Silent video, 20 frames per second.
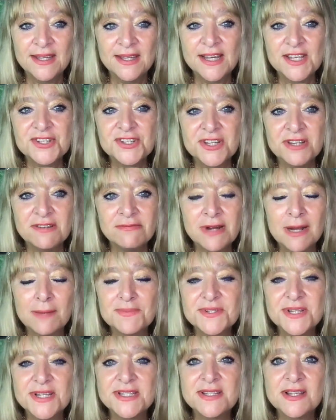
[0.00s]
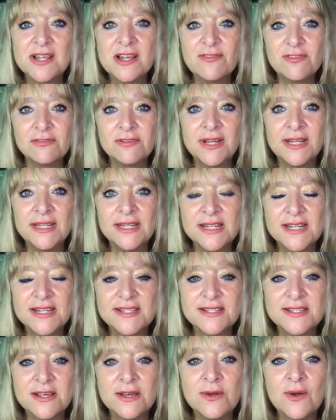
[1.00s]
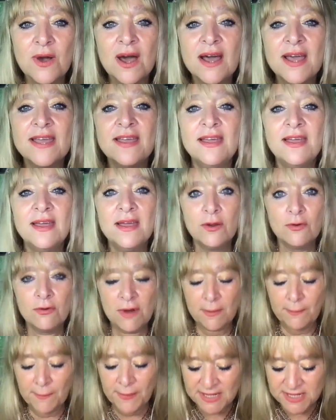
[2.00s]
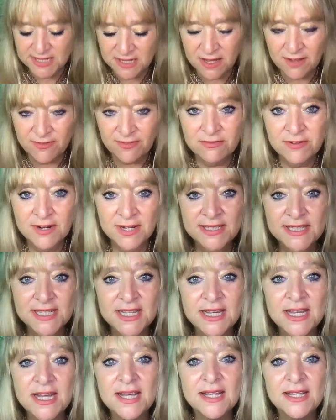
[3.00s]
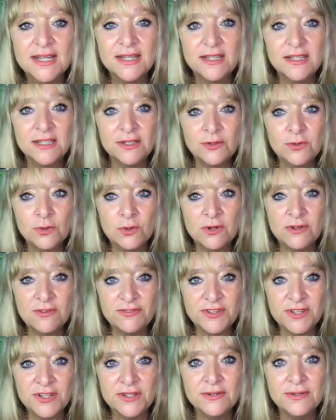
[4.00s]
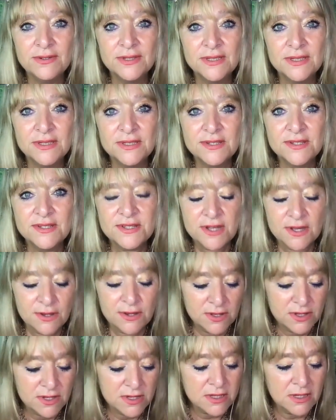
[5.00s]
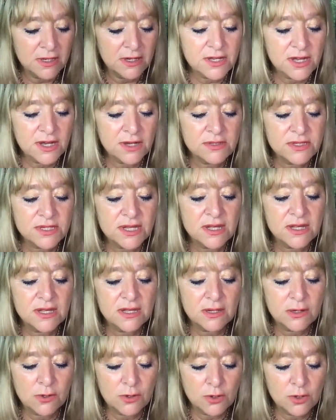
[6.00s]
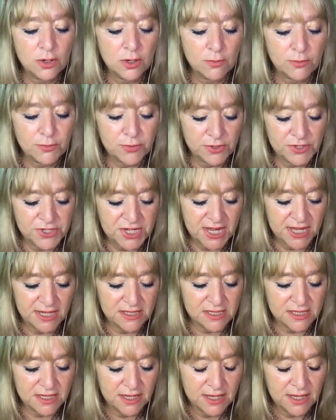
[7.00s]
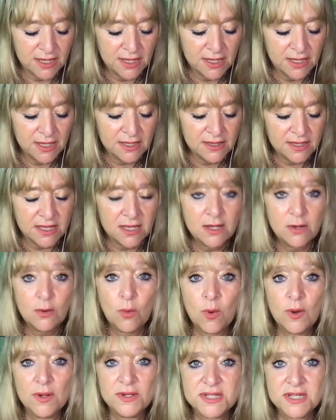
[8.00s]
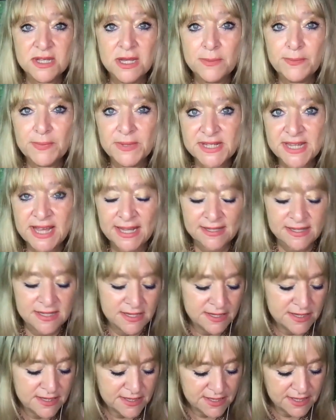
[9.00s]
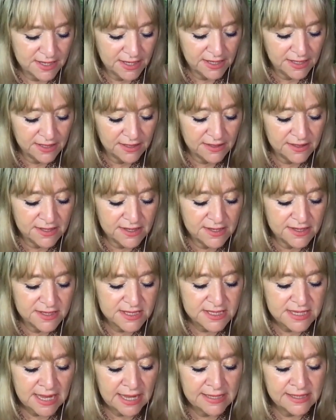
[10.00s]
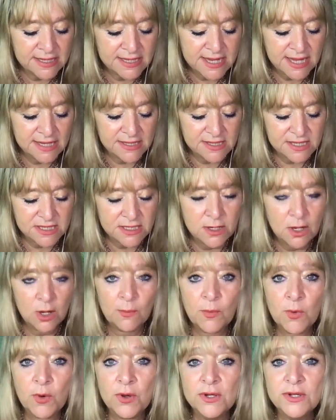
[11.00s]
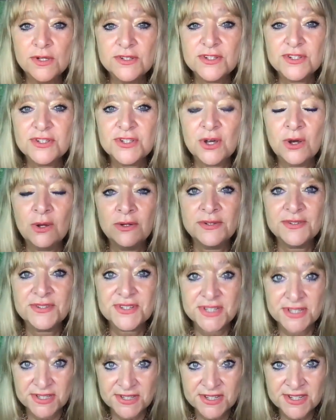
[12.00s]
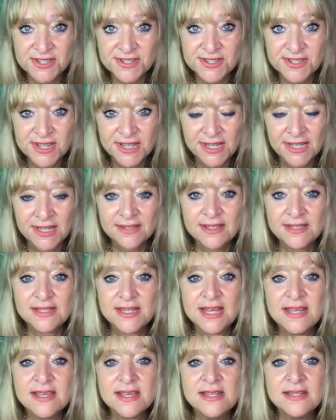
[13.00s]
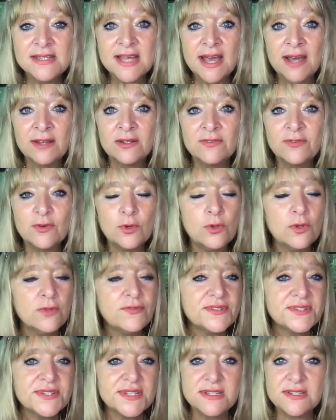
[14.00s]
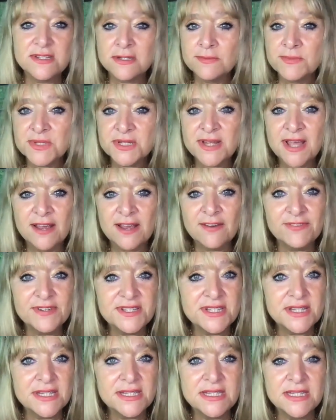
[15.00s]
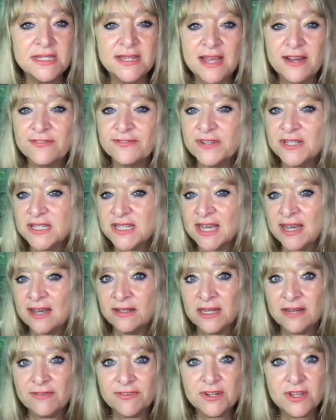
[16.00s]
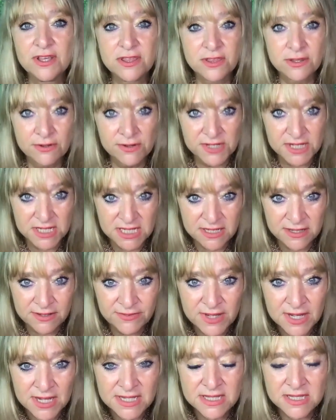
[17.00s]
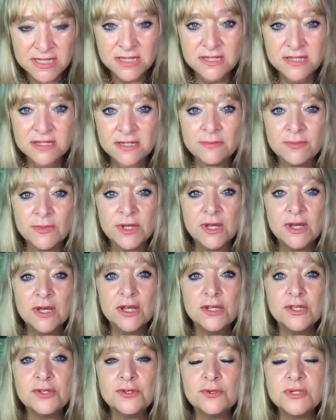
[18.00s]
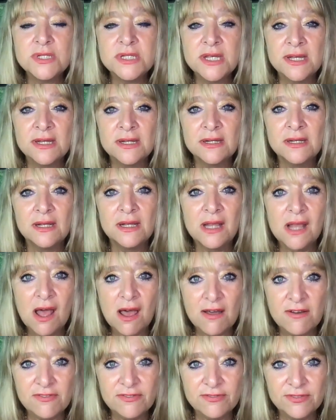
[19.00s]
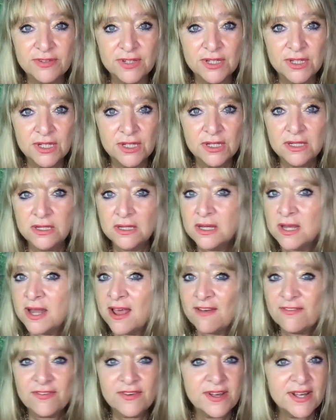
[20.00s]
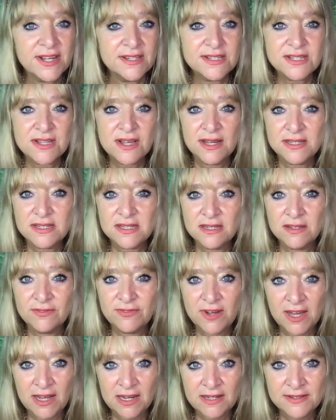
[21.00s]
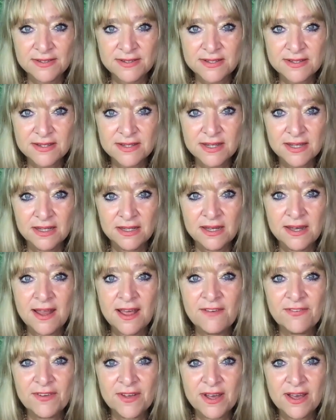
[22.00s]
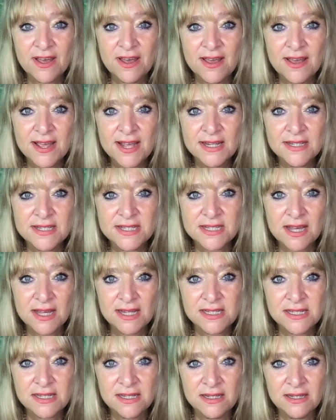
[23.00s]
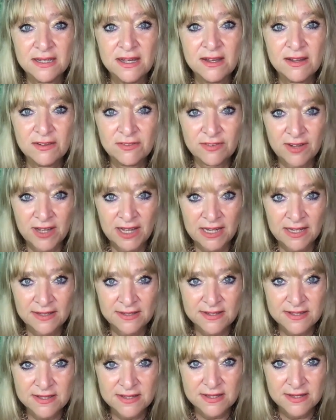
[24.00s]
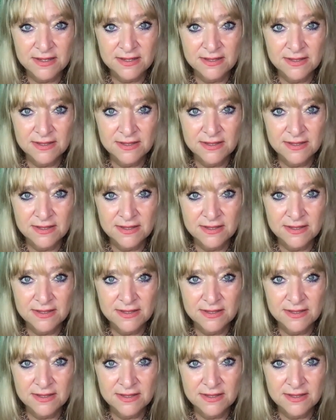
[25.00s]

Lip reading: As she wraps herself around us, so I wrap myself around her and all of you. So the Lakota Law Project, the Water Protectors, the Stand Against No More Stolen Sisters, the taking down of all the systems in every city, in every town, every authoritative system, using love, never inciting violence, never inciting violence.